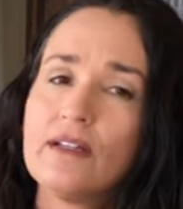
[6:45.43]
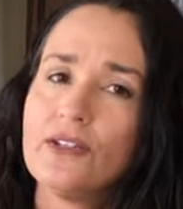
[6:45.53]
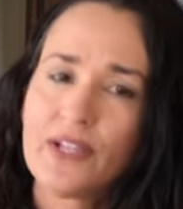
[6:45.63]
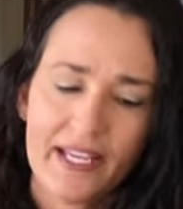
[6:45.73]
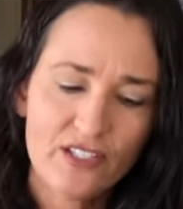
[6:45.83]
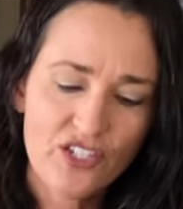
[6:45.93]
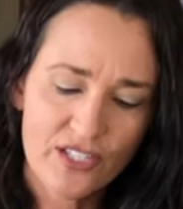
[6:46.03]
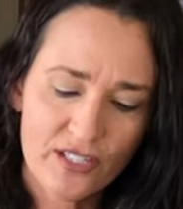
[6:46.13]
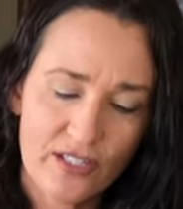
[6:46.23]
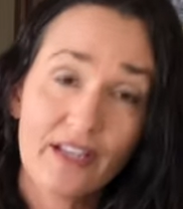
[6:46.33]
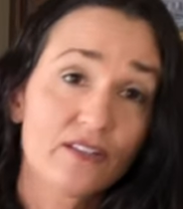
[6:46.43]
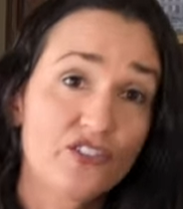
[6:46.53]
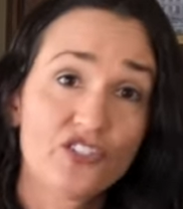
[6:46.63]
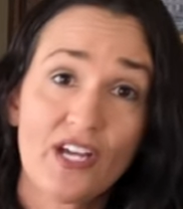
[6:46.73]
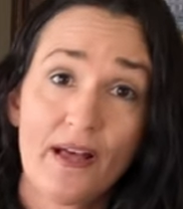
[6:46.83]
You can just
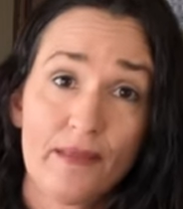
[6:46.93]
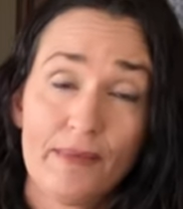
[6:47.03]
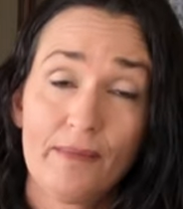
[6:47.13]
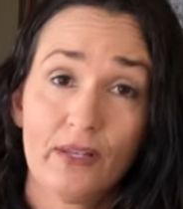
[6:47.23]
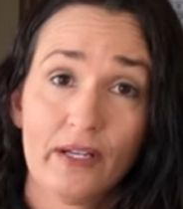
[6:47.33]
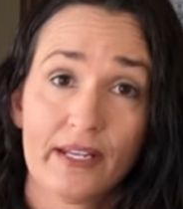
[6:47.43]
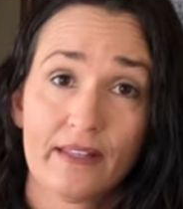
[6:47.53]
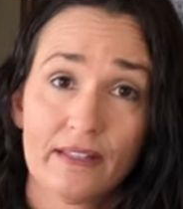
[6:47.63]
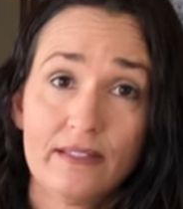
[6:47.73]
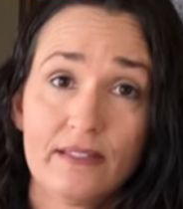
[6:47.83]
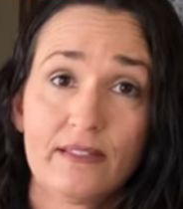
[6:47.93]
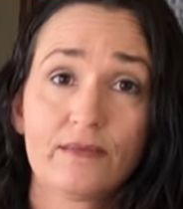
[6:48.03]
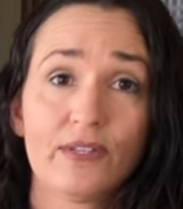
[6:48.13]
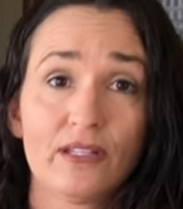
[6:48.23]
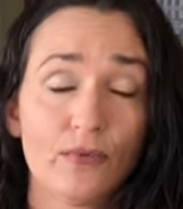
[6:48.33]
jar them up like
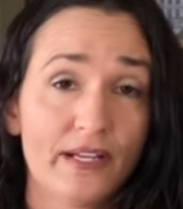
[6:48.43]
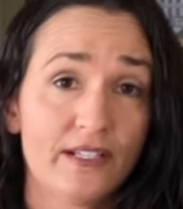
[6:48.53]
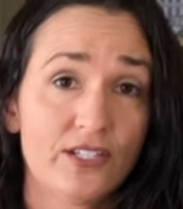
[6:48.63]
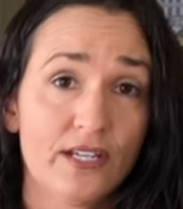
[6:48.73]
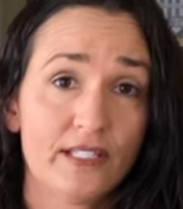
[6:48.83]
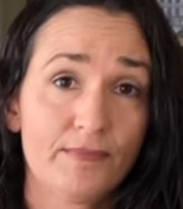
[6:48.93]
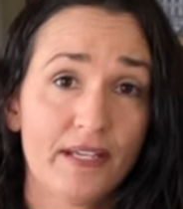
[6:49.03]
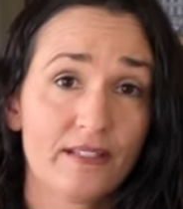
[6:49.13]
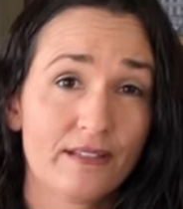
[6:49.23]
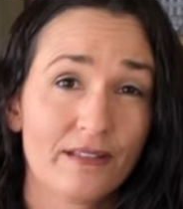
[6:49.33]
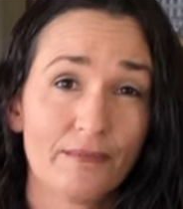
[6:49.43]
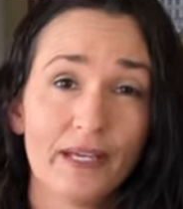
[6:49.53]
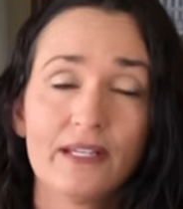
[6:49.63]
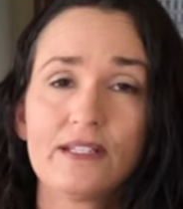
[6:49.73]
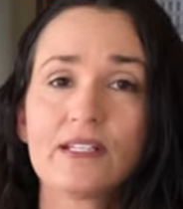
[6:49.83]
this with the one inch headspace to the
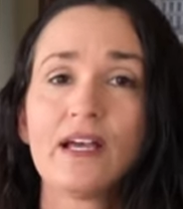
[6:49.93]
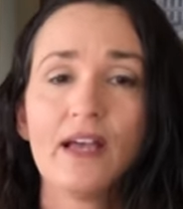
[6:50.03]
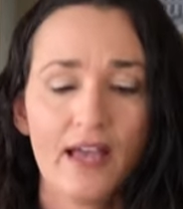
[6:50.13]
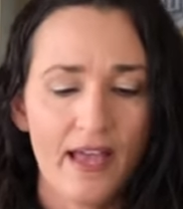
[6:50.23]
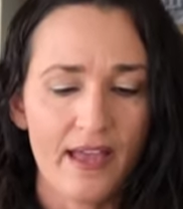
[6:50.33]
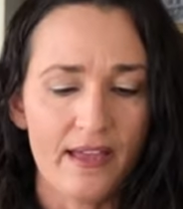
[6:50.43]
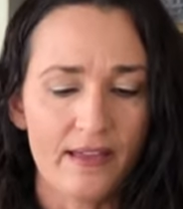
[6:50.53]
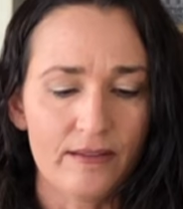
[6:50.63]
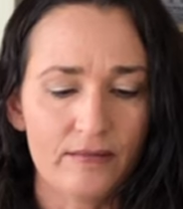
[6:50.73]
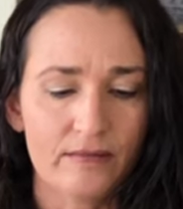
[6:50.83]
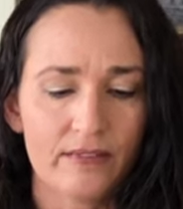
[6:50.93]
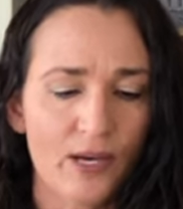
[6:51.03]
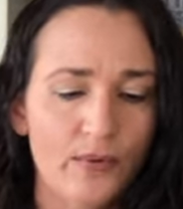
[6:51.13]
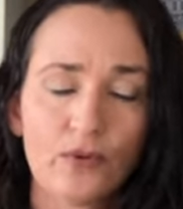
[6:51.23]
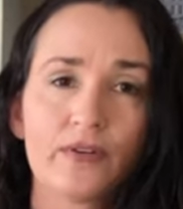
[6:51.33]
meat and
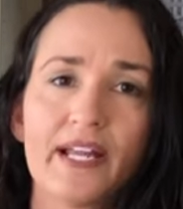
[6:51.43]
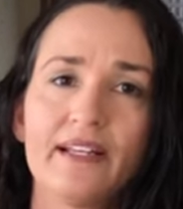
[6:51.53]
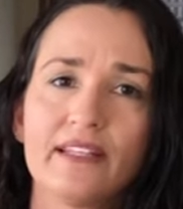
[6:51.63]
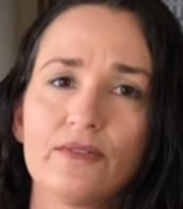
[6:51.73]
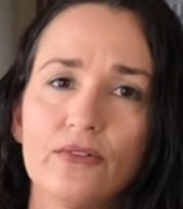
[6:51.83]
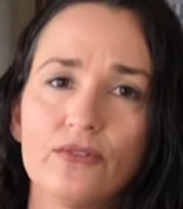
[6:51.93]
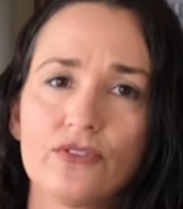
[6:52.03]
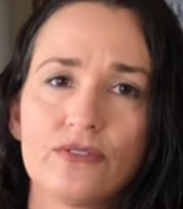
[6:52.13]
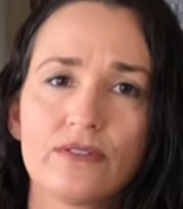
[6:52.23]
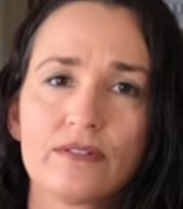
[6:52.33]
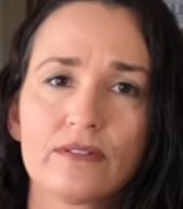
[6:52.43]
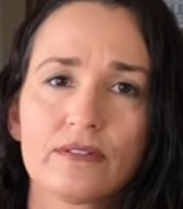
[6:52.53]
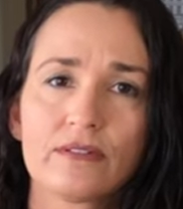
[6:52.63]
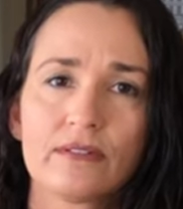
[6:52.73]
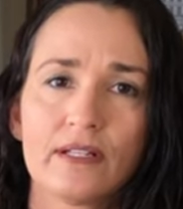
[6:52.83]
they will create their own juices.
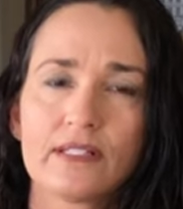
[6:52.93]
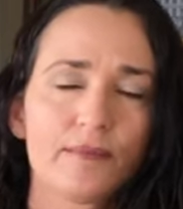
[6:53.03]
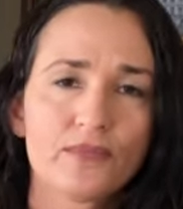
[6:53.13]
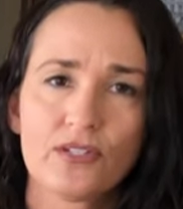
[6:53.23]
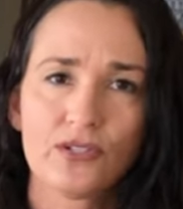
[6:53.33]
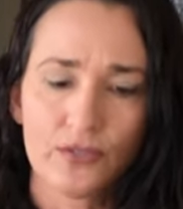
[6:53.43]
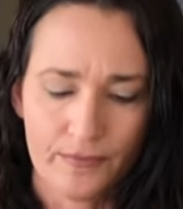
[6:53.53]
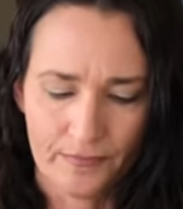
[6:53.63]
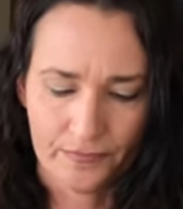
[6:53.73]
It's up to you.